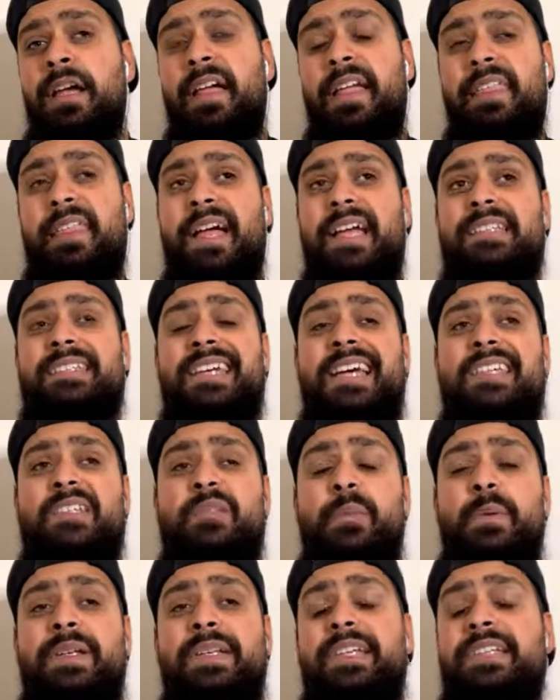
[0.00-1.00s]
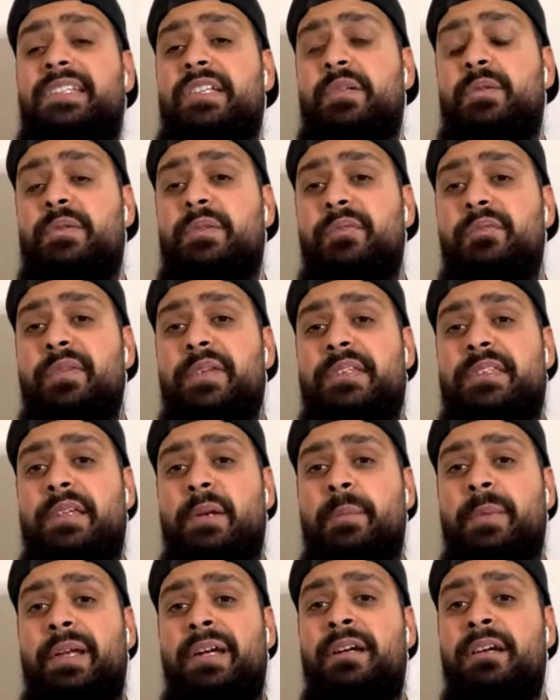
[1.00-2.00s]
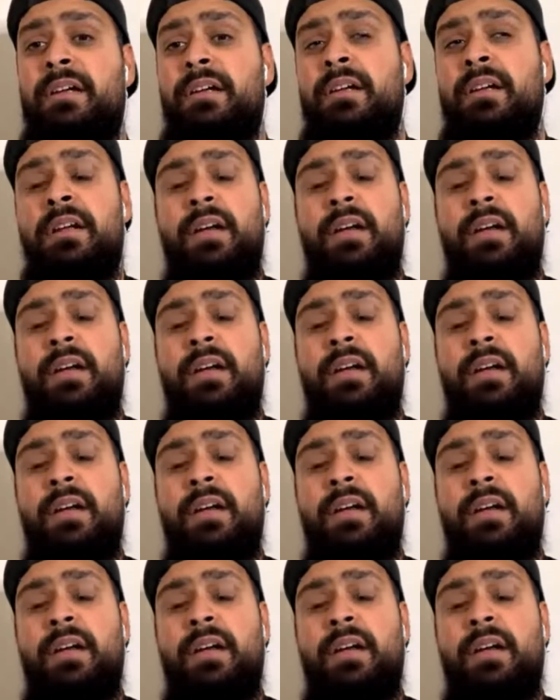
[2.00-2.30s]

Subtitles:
in that sense we need to do something similar